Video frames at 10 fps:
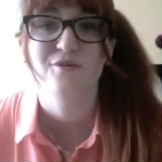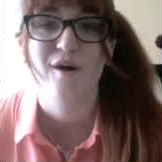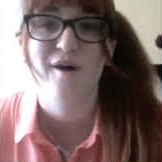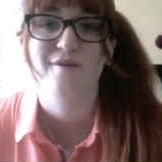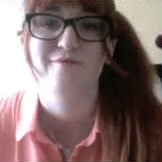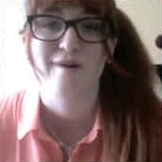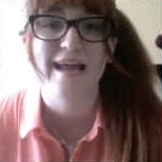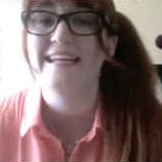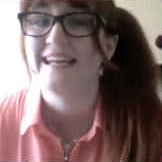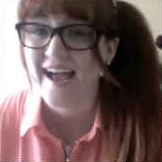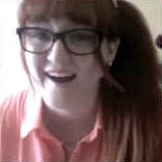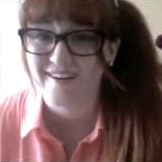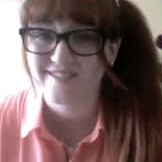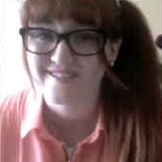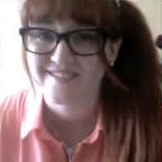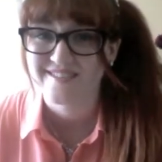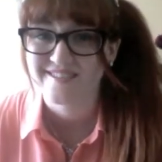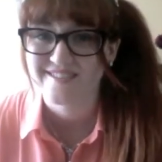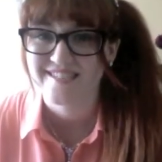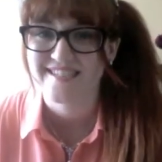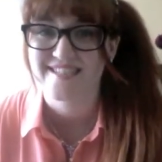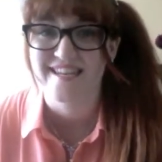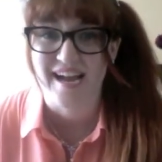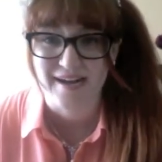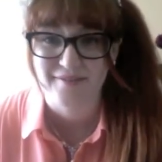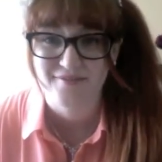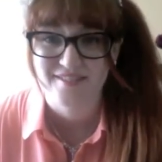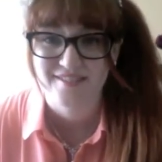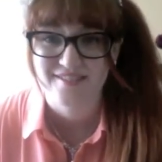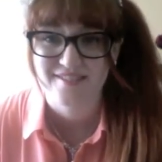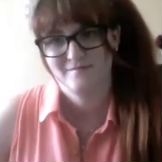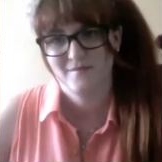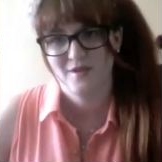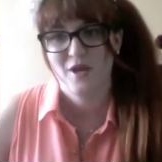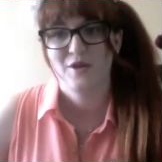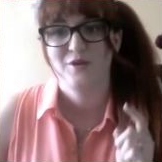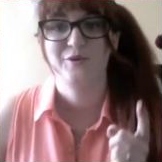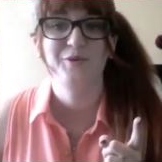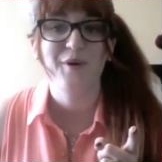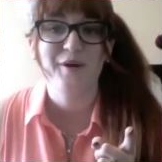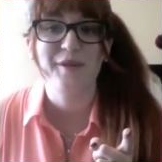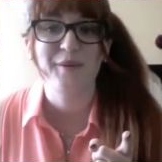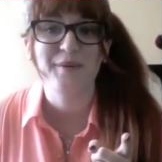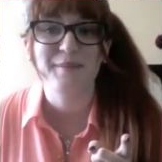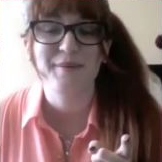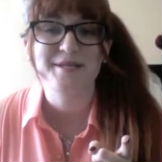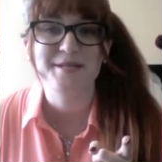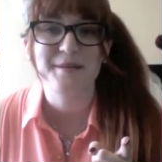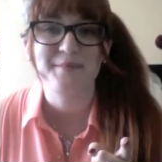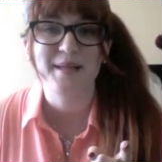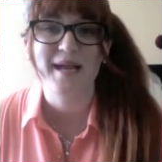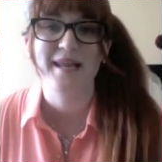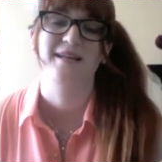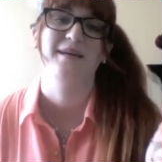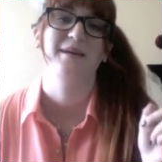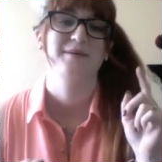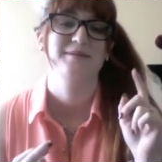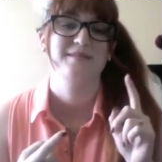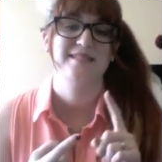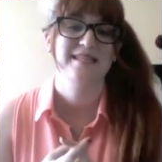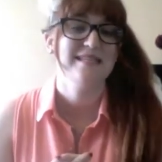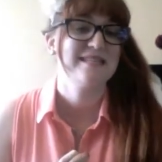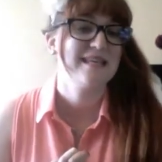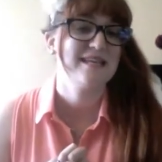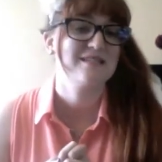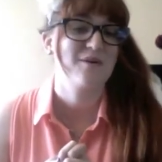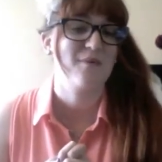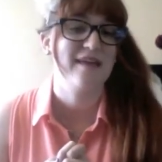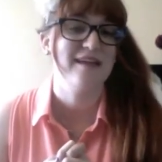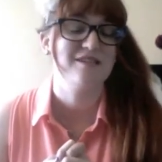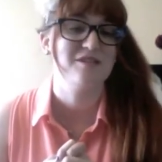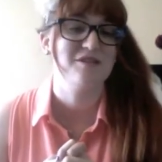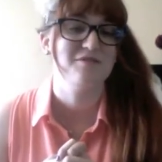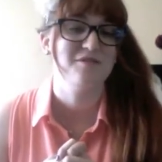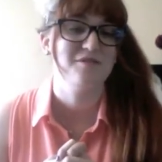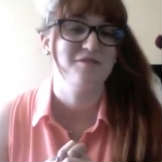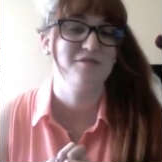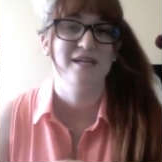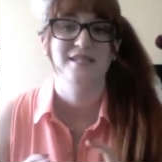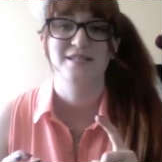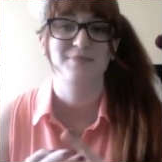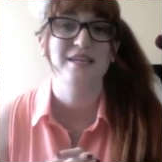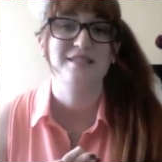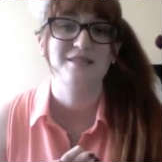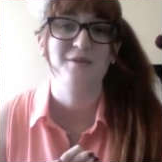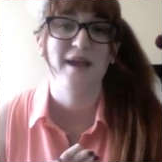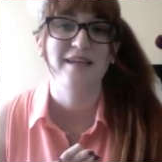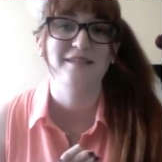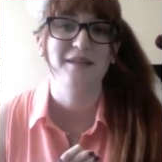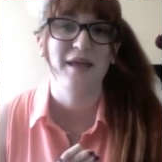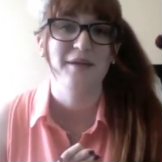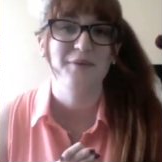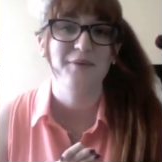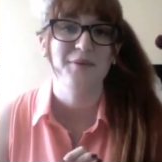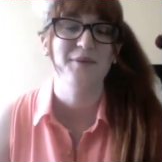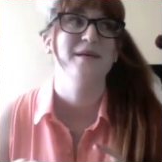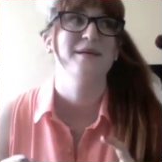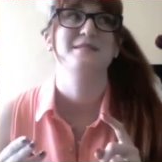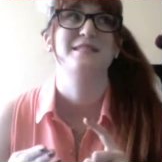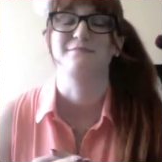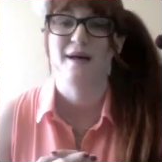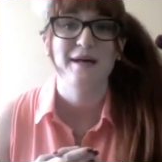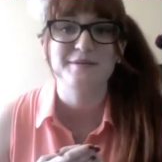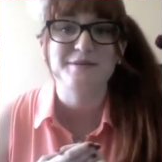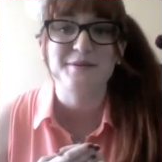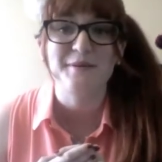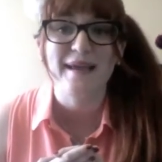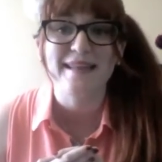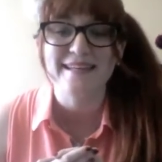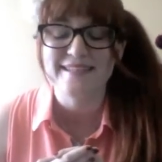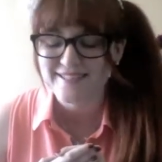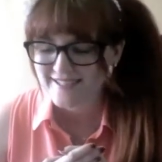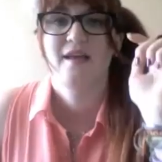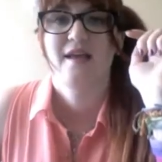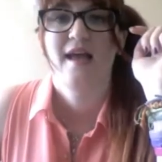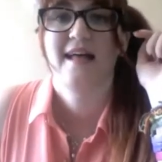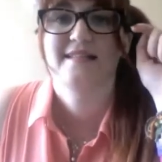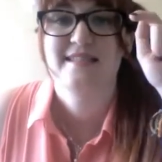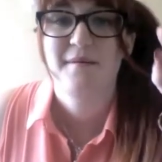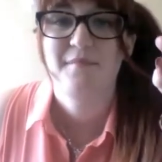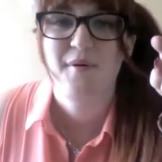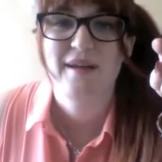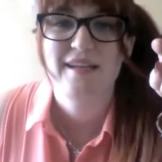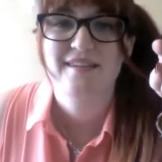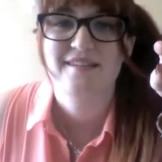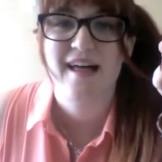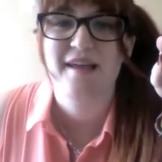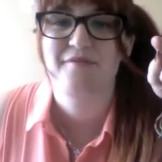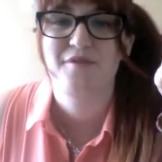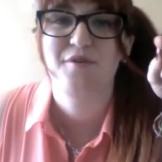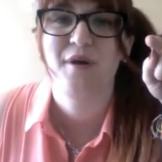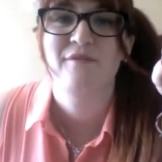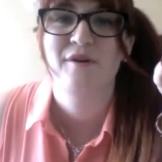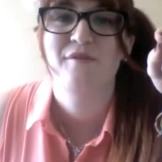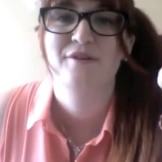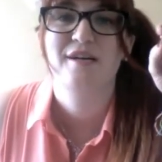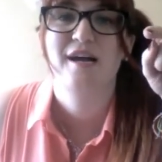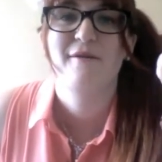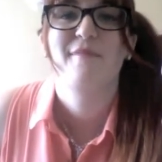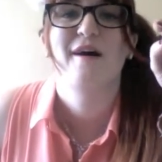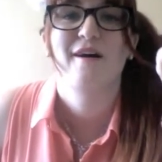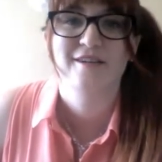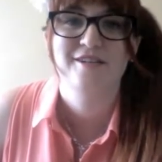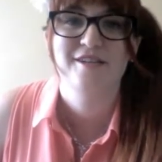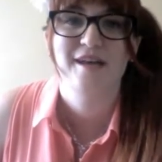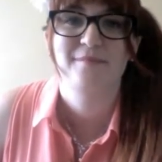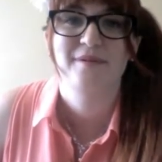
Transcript: are right now is enough. You are the only person on the planet who sees things the way that you do, speaks the way that you do, smells the way that you do. At some point in your life, you have overcome hardship